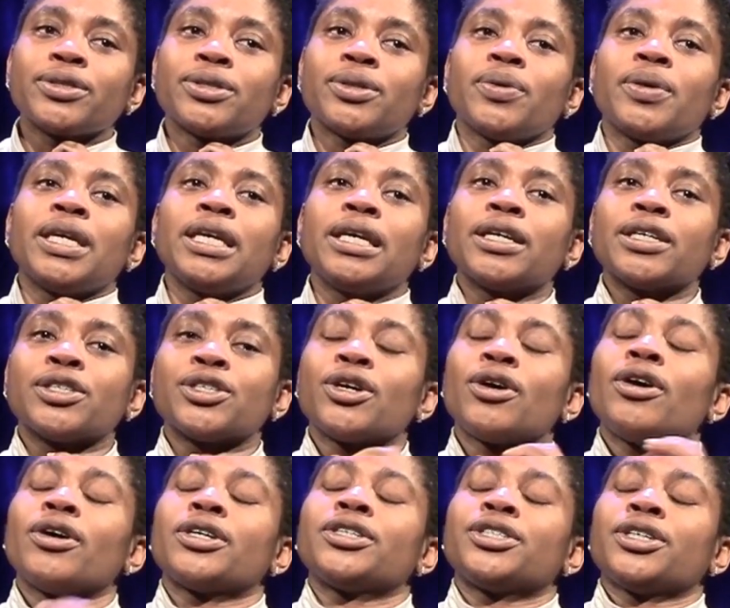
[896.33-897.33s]
so he can
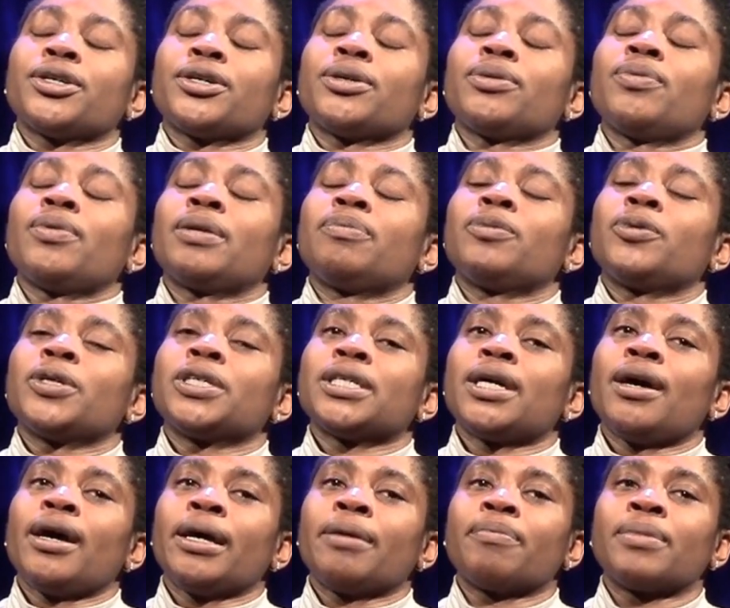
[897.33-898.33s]
talk to her one more
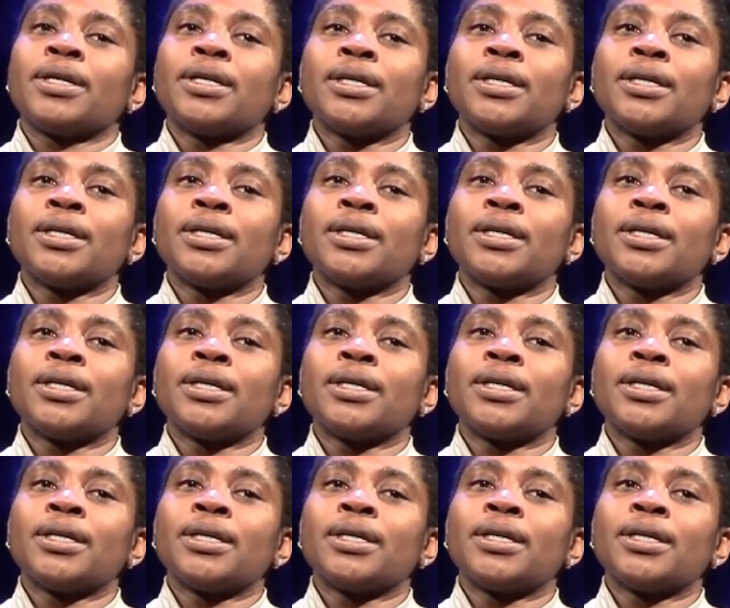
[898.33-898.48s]
time.